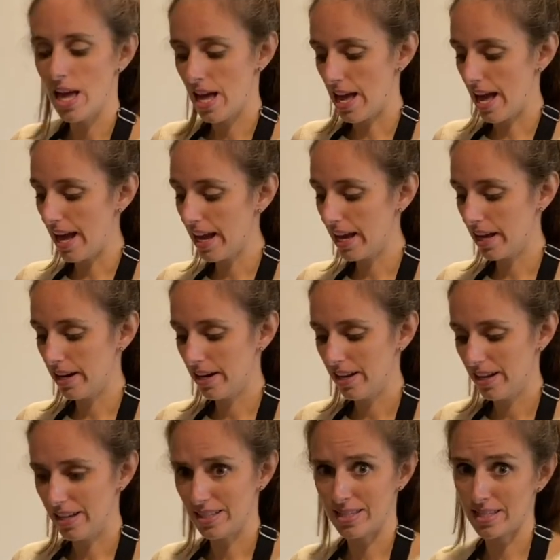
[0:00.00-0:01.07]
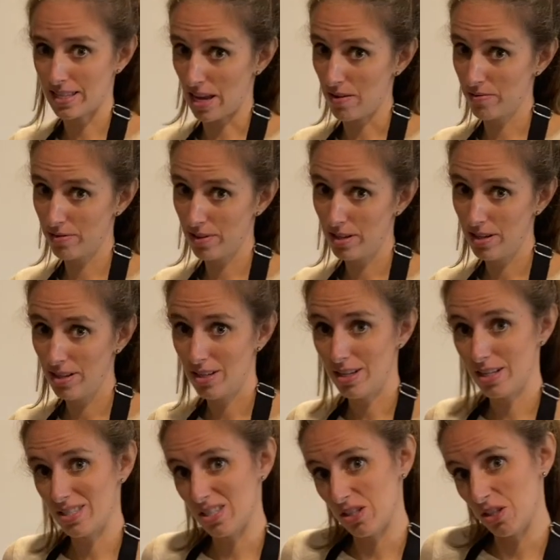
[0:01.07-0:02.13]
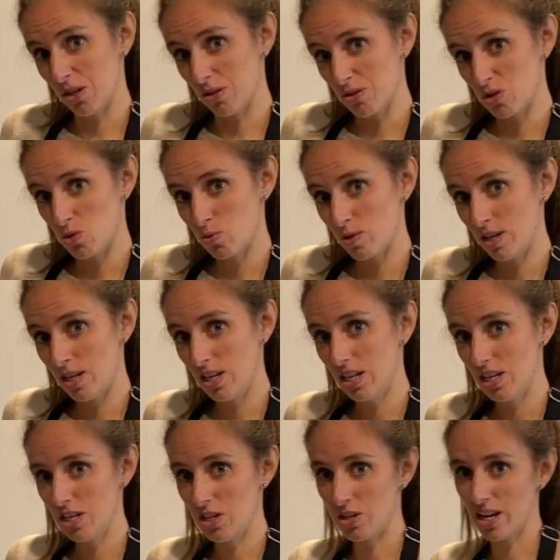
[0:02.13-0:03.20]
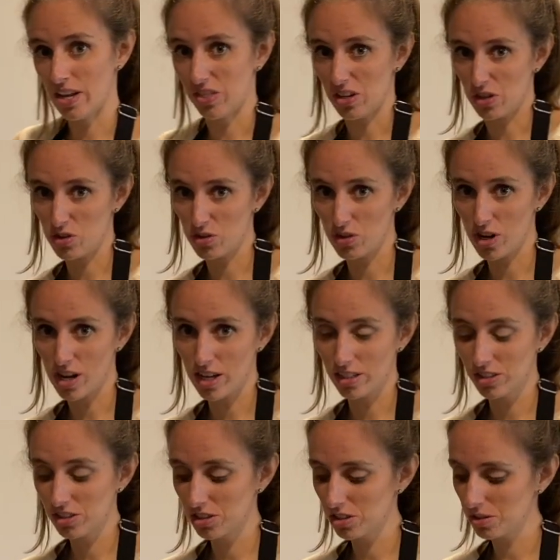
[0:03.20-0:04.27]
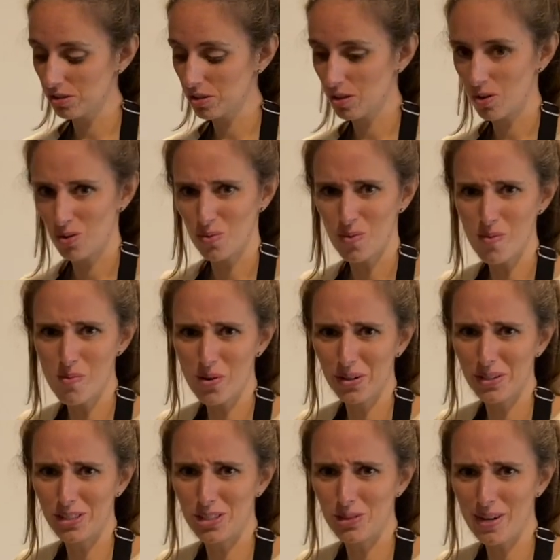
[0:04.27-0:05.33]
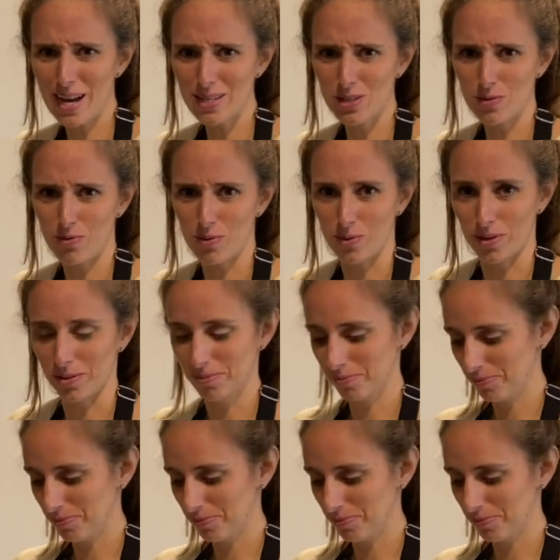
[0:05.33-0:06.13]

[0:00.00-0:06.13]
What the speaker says: and it's savory, it's a little sweet, you got the crunch. What more could you ask for?